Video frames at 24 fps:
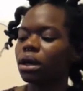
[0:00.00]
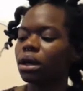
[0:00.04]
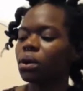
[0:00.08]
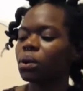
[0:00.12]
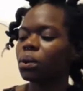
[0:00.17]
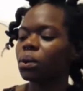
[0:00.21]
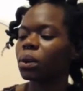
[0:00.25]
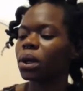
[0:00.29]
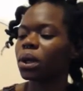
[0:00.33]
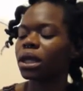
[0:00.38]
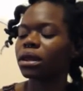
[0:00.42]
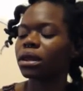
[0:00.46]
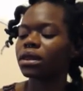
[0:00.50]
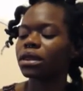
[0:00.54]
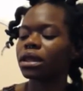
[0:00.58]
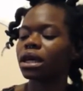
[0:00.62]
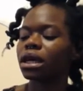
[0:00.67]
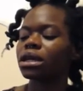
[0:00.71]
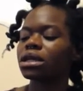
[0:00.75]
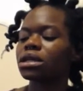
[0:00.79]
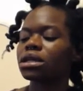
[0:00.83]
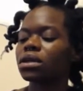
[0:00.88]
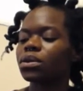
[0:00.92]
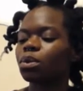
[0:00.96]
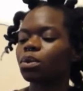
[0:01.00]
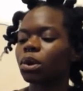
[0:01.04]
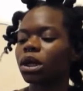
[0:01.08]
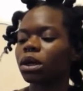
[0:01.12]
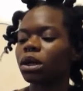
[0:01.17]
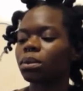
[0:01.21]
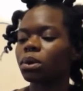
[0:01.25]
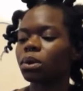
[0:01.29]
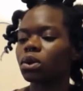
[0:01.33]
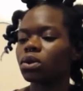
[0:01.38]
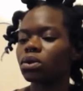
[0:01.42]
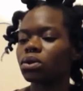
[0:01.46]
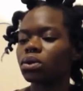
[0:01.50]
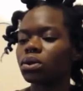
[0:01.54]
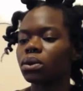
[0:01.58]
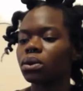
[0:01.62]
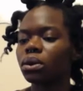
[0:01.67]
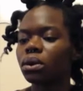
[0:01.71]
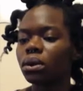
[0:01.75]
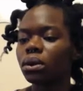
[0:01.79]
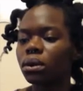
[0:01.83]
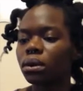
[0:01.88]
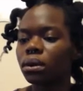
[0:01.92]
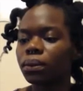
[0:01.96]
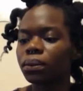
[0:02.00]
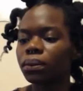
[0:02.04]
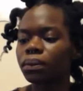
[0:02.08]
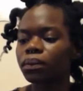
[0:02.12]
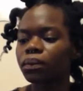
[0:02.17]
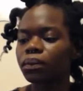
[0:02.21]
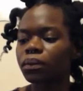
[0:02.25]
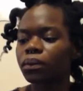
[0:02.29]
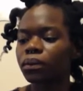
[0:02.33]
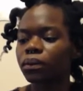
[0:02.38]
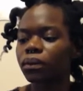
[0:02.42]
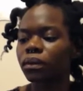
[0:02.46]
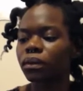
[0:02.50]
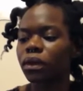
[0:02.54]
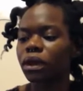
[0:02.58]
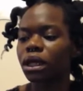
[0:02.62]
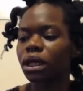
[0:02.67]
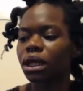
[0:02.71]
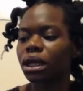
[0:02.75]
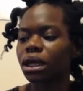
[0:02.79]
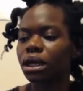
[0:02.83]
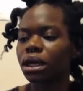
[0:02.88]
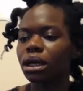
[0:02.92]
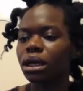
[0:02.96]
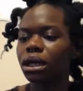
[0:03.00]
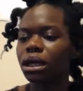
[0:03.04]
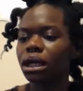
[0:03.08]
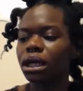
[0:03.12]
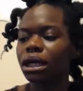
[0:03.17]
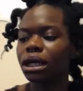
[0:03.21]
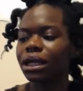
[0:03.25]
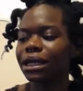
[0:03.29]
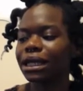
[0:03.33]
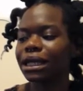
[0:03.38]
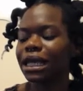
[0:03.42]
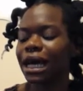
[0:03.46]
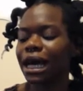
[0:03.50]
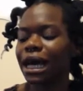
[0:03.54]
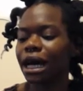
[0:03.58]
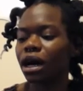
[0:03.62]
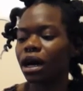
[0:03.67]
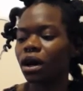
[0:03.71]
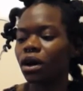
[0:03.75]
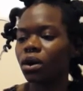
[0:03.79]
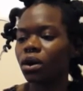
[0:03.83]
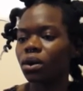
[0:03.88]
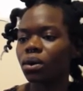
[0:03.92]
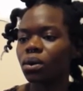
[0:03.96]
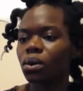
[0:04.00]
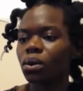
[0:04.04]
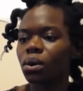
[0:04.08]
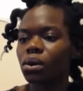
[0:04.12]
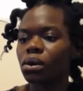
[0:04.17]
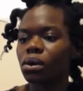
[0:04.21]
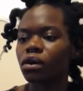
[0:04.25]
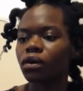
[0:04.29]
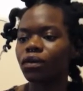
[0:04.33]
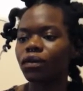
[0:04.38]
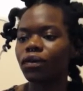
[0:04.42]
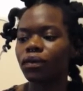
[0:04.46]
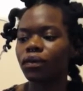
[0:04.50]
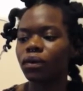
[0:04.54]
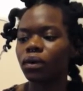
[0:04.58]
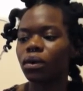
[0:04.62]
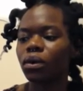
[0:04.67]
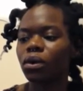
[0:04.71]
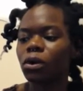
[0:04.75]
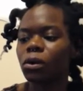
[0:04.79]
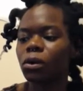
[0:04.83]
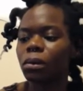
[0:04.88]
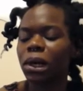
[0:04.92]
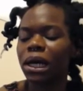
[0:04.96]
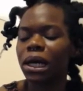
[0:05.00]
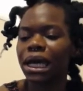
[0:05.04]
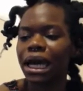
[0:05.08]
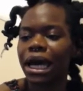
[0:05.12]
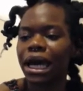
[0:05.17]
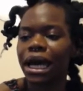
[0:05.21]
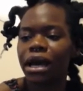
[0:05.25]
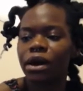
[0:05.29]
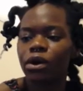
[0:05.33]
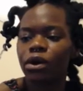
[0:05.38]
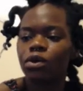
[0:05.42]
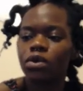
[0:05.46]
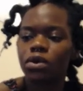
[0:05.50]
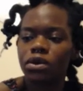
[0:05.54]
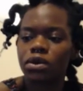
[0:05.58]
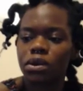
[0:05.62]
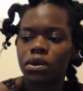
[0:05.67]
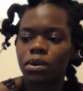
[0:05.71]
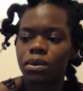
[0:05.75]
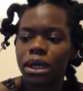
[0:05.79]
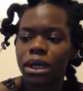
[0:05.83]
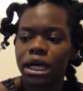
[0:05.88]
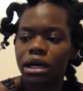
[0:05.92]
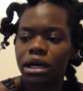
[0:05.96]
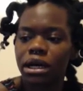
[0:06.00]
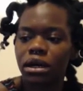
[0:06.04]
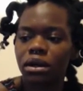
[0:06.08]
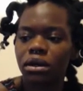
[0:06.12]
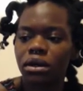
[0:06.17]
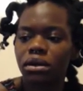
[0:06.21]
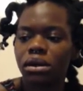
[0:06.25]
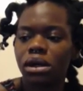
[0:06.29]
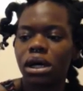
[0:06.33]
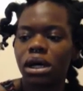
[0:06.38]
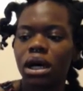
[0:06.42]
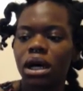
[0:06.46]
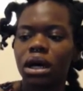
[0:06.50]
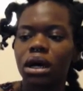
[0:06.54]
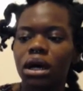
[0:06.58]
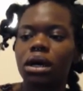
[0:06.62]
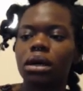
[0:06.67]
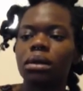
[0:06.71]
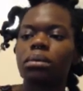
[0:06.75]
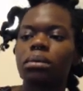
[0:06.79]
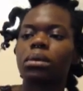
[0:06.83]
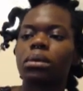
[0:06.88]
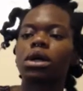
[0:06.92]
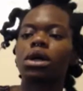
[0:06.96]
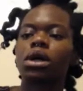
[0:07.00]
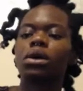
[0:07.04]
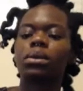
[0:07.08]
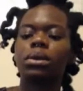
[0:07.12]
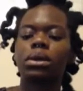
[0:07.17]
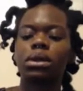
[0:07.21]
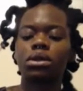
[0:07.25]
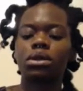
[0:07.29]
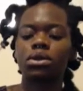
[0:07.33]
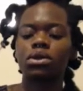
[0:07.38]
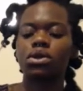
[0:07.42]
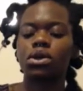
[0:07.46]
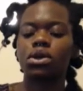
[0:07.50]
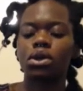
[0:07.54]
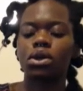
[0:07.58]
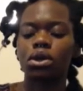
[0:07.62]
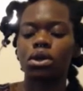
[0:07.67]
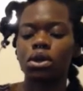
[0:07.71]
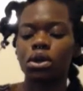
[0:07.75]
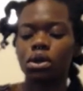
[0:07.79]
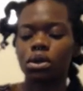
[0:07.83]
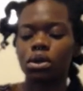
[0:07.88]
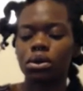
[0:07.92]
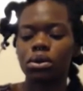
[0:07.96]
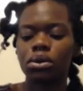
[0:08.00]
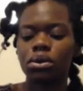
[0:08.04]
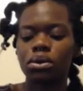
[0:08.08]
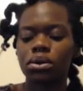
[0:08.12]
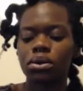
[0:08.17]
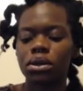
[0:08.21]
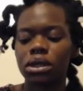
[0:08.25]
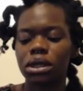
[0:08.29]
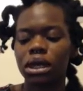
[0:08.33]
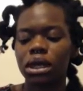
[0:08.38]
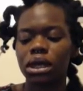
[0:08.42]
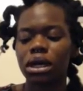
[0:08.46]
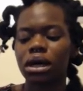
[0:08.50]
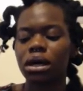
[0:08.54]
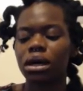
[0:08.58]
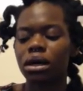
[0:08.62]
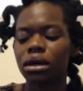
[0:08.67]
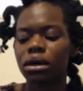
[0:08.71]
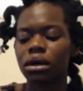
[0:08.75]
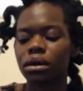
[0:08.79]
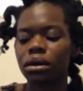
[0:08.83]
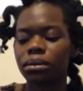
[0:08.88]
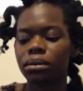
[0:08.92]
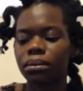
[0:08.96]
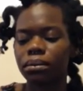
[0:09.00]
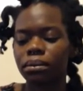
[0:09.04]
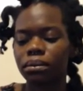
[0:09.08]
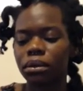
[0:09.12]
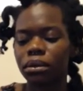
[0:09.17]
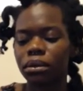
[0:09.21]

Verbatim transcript: with a spray bottle. Now for my hair as well, I'm going to use um,